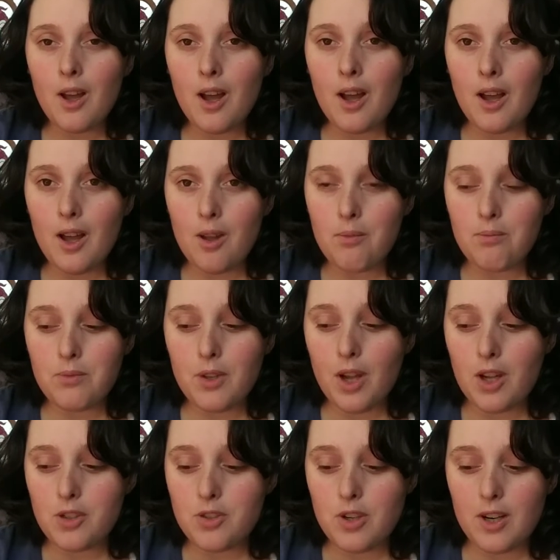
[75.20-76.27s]

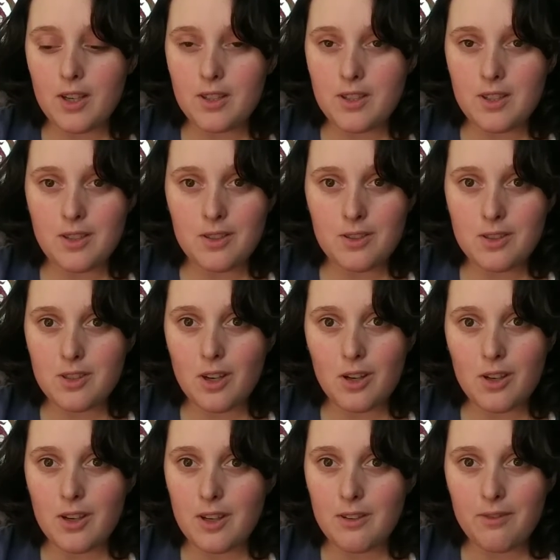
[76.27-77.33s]
not trying to
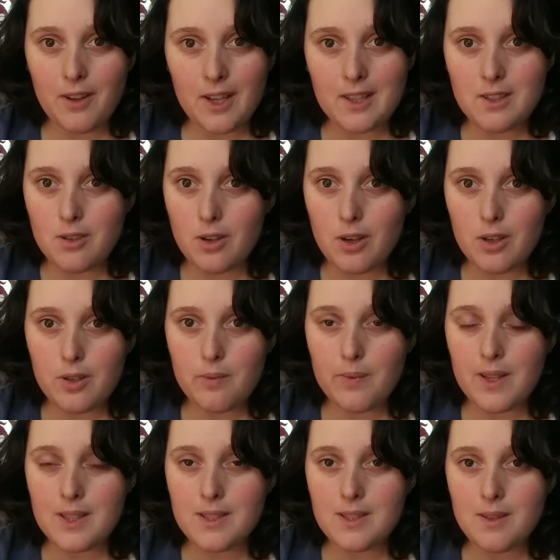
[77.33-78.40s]
start any fights or
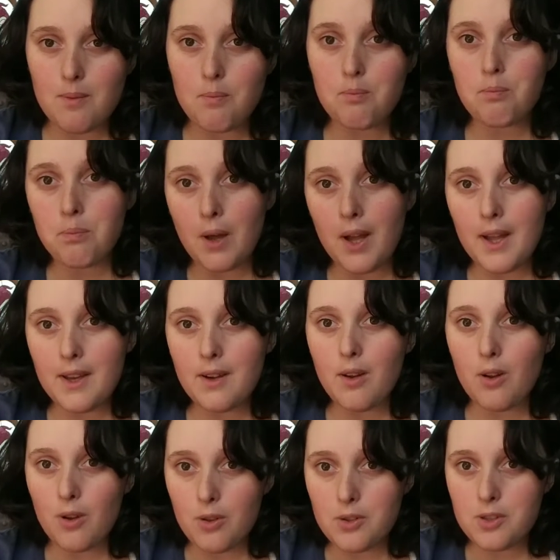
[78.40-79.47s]
arguments, but
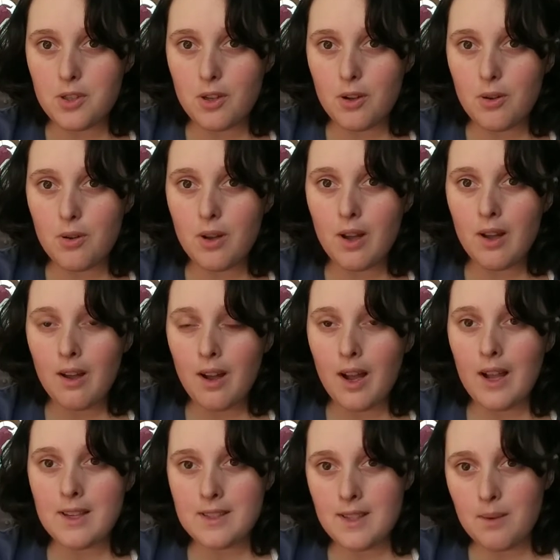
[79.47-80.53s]
also,
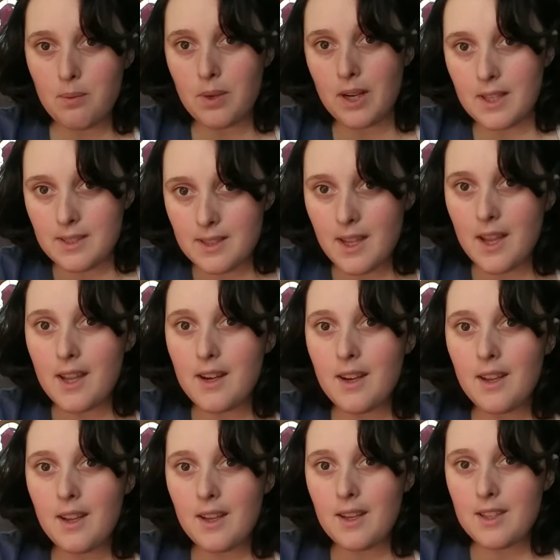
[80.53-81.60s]
I said what I said,
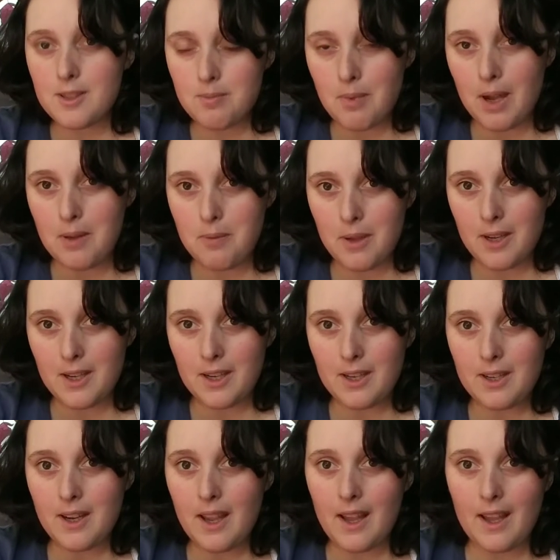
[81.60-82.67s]
it's my
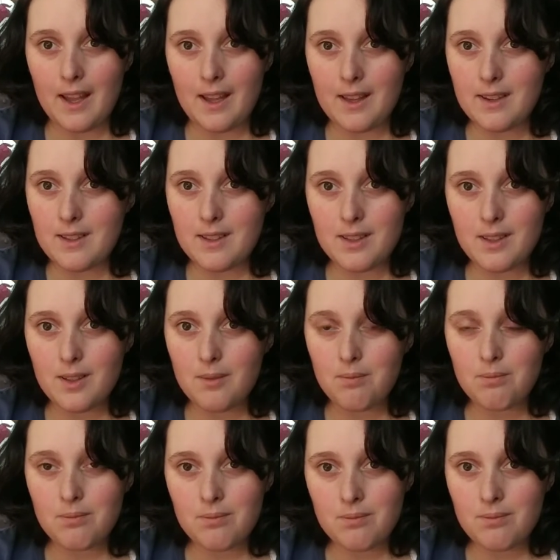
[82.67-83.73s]
opinion, and
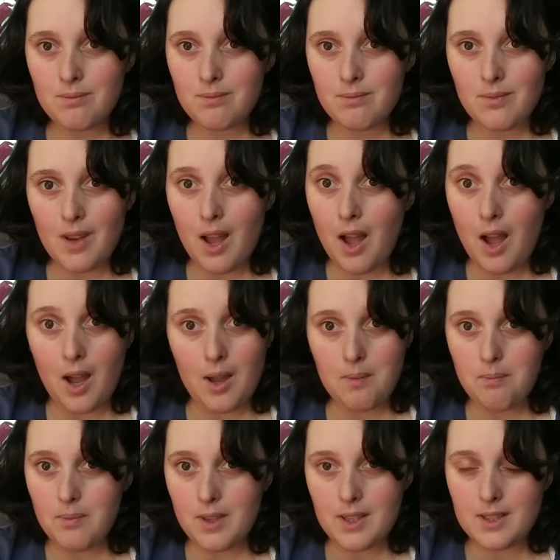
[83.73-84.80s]

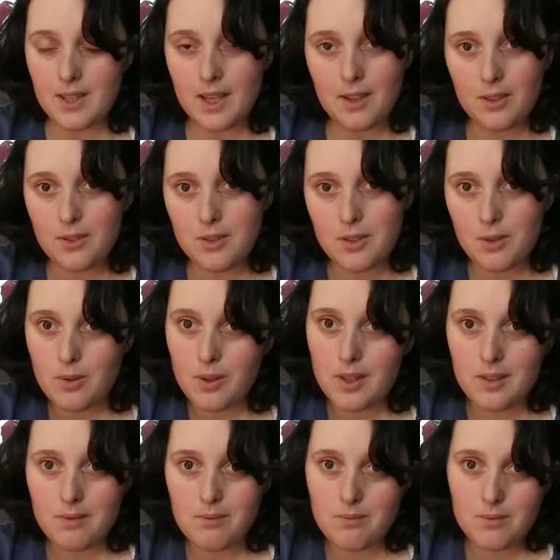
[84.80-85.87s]
I'm entitled to it,
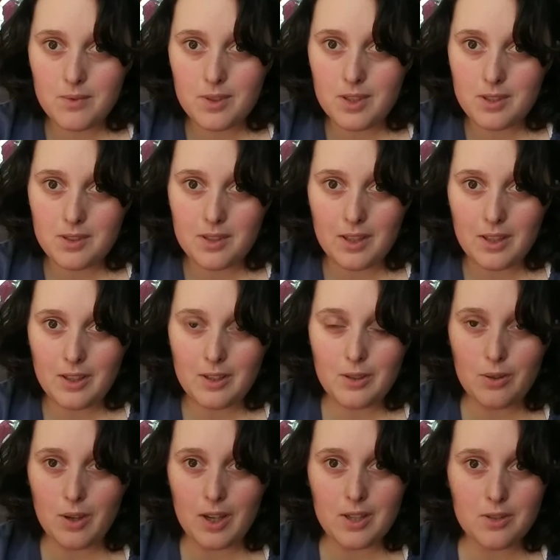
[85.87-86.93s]
just like
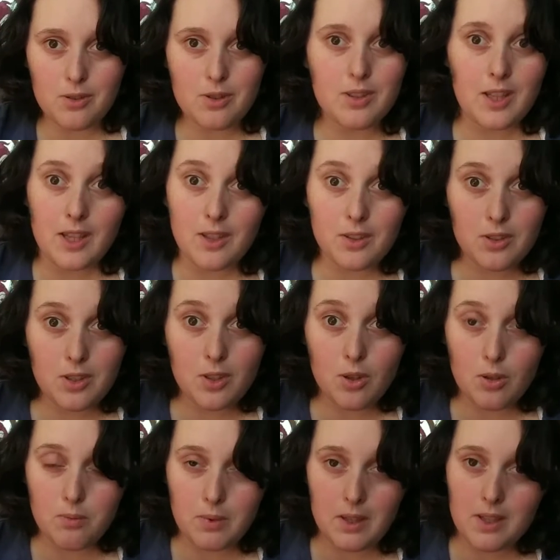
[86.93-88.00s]
you guys are entitled to
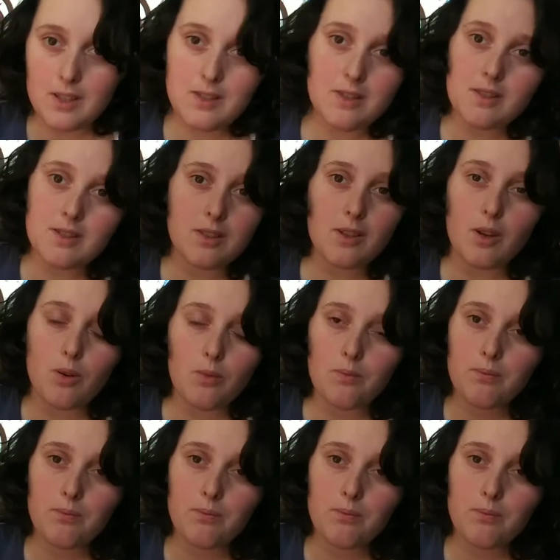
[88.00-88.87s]
your opinions. So,